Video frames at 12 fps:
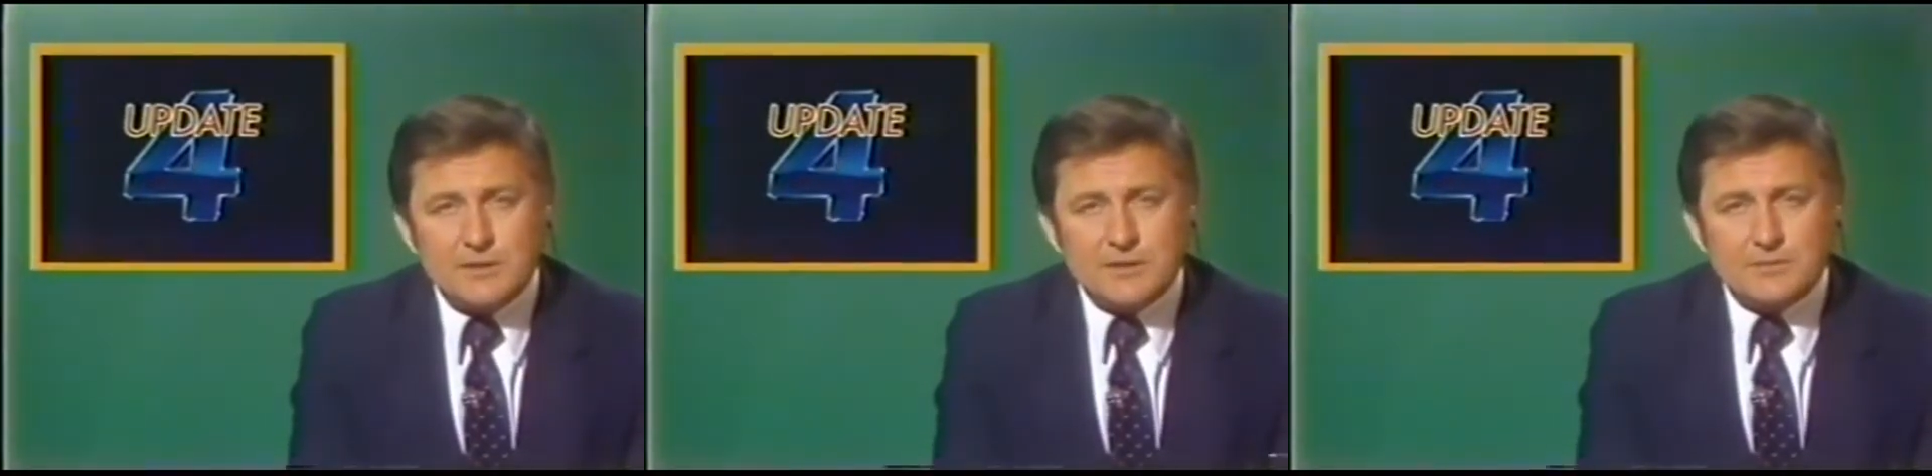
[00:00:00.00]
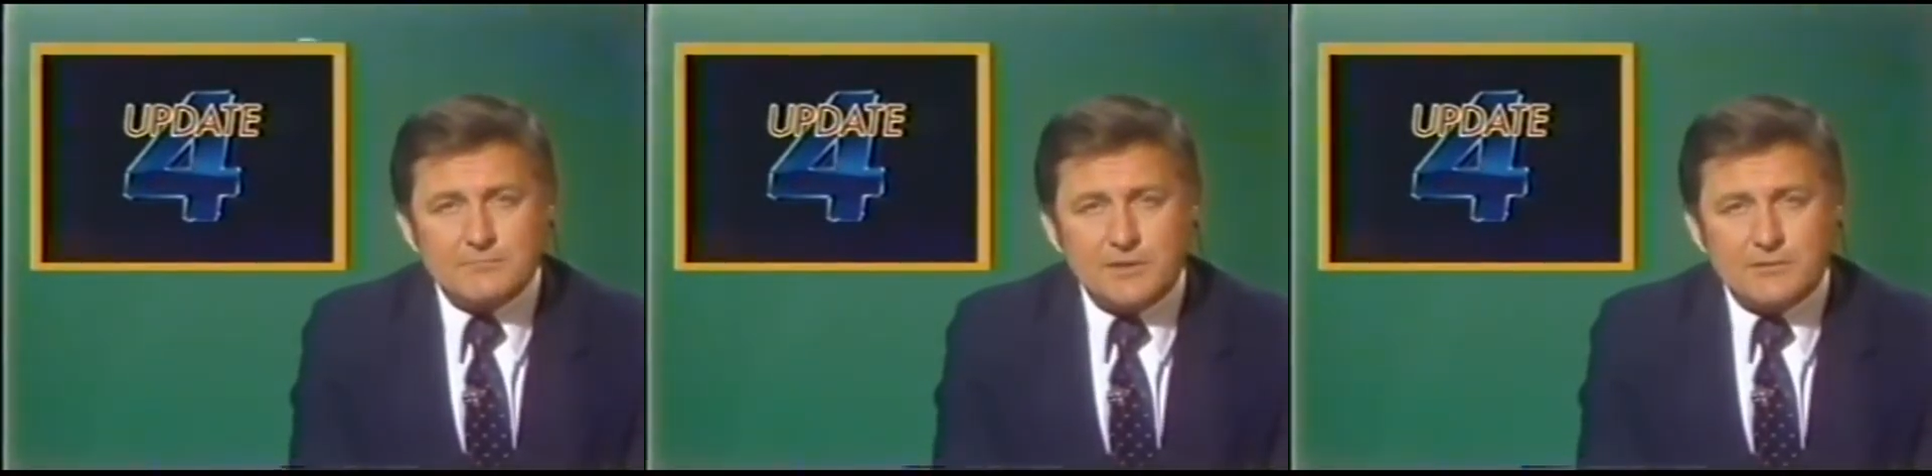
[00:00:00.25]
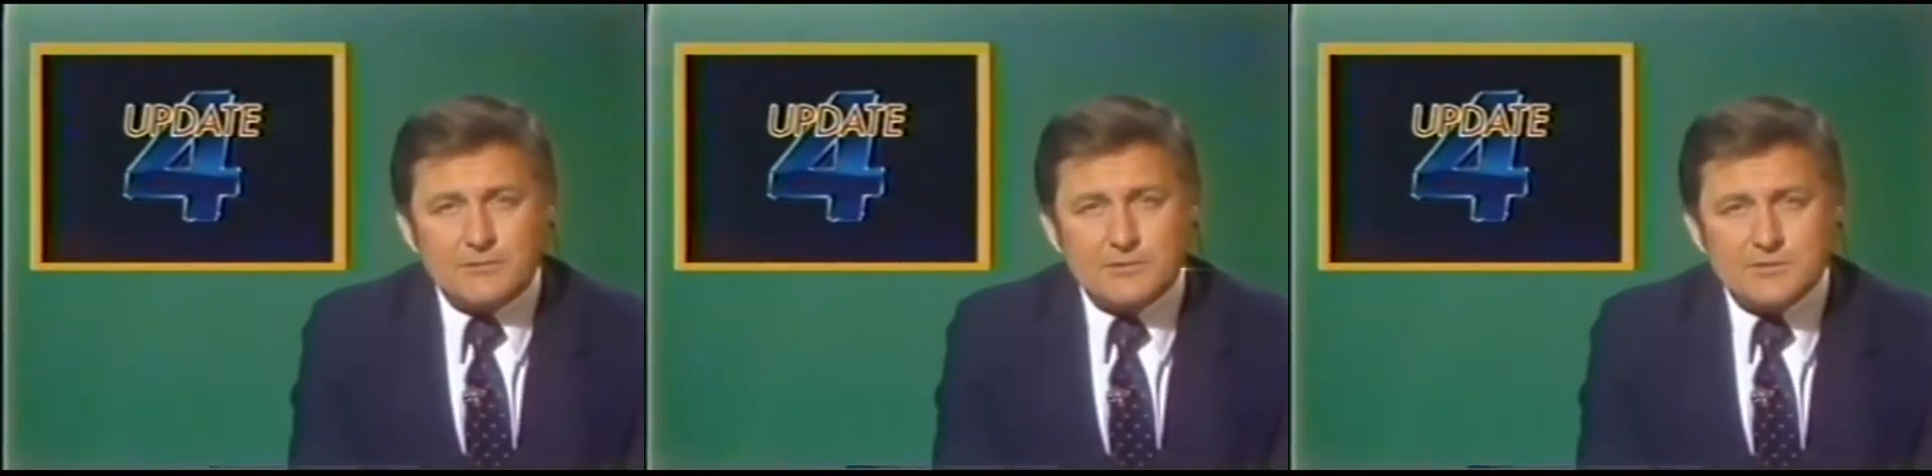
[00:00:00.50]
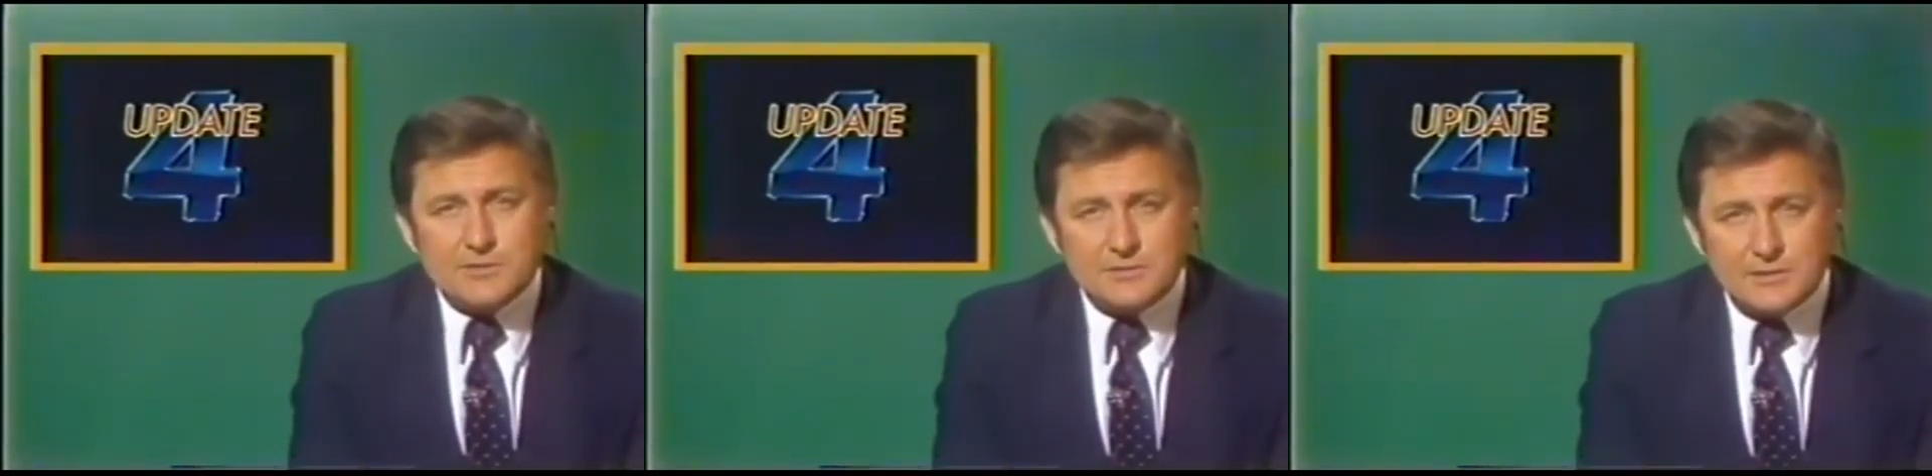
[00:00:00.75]
a million
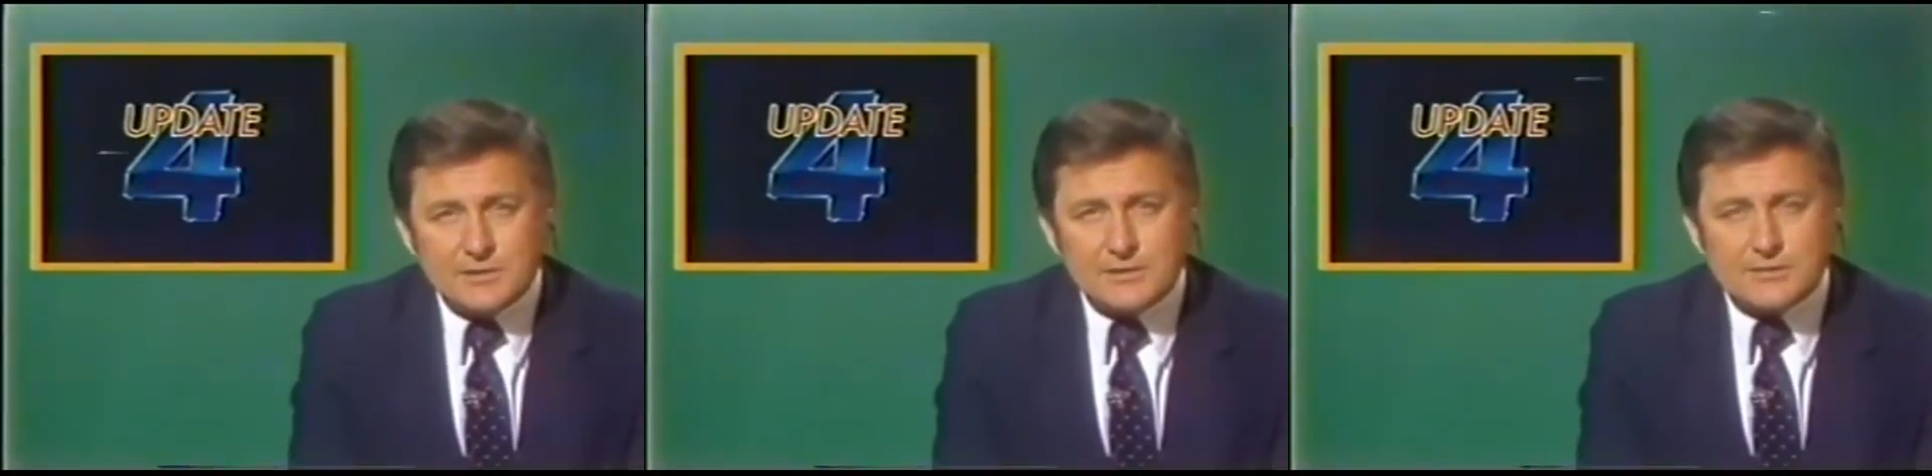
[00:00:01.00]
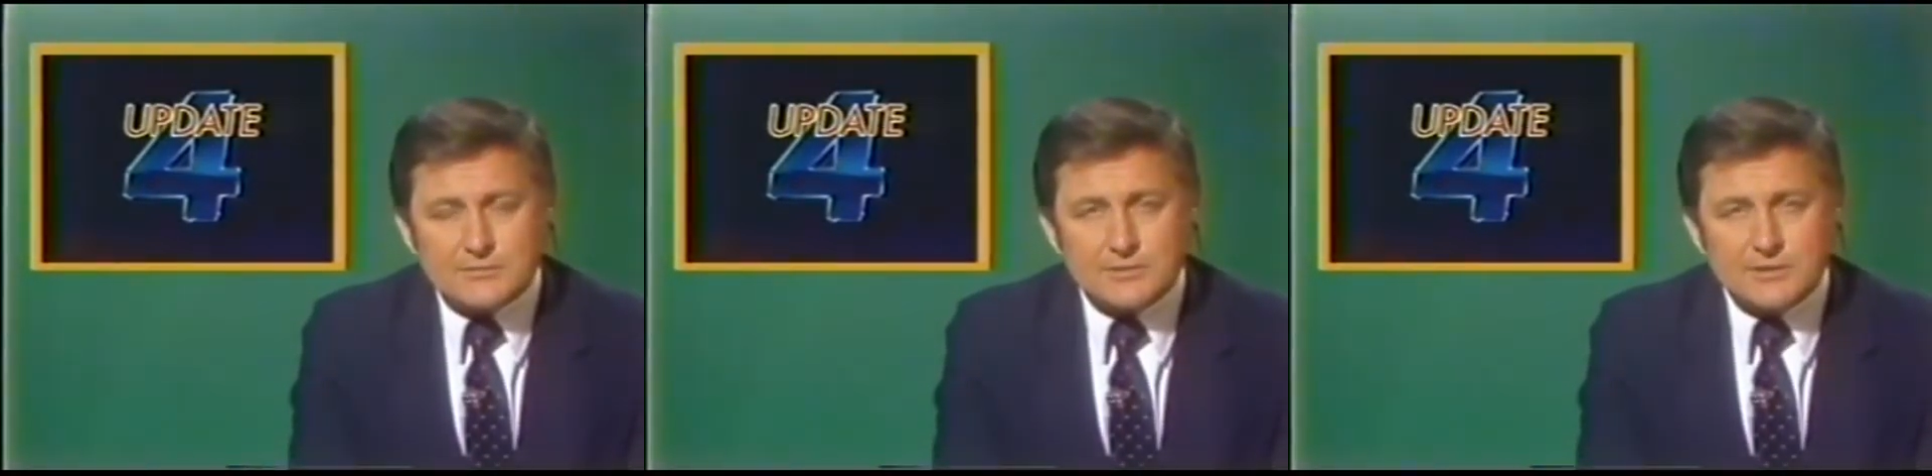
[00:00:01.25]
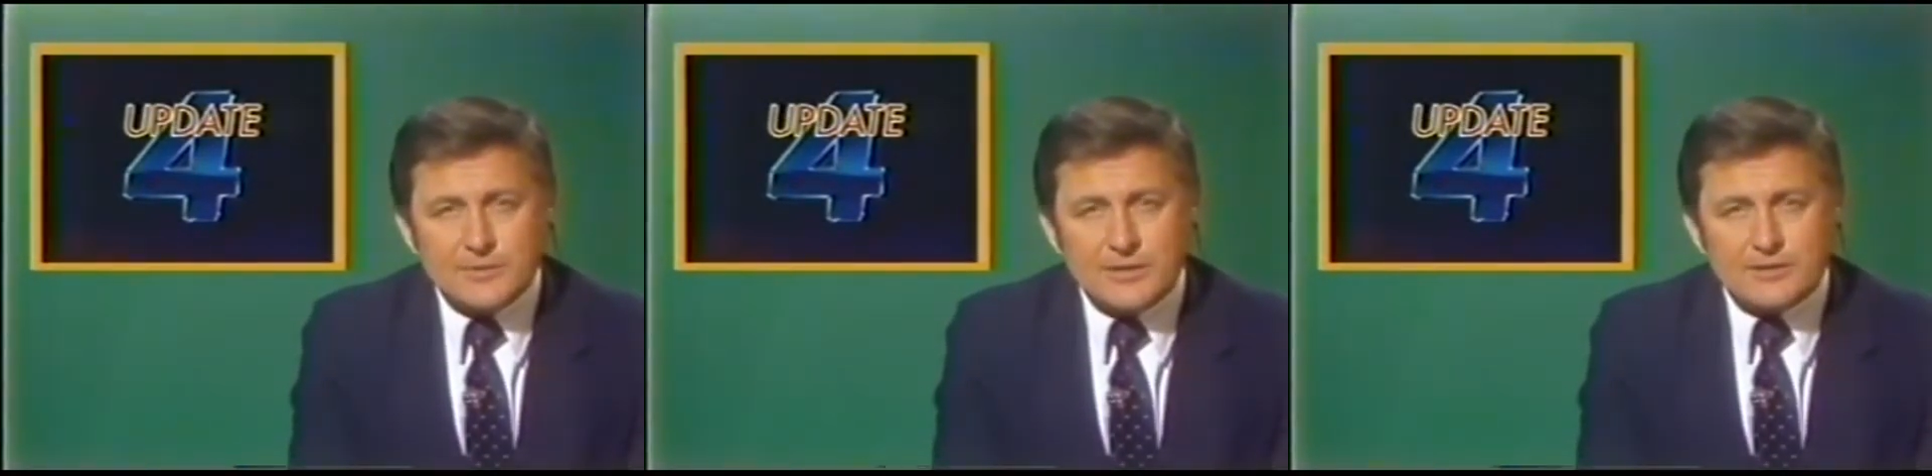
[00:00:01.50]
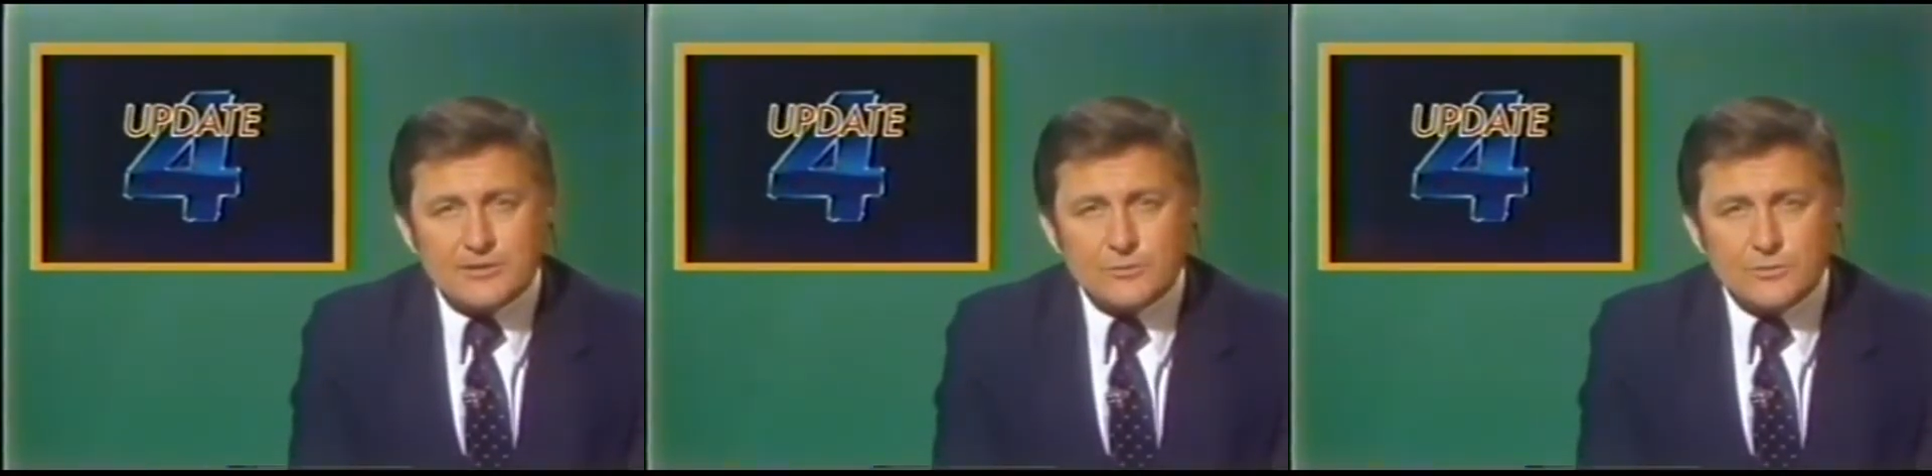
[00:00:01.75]
barrels a day to
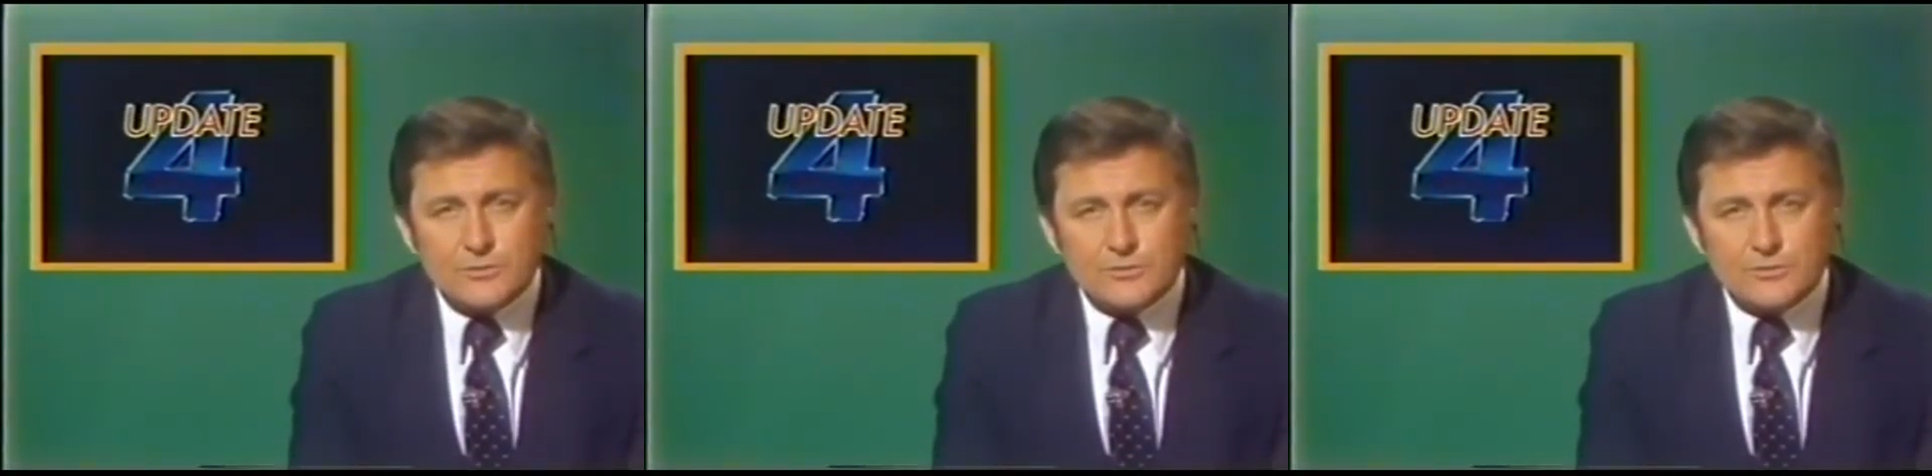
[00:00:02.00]
eliminate the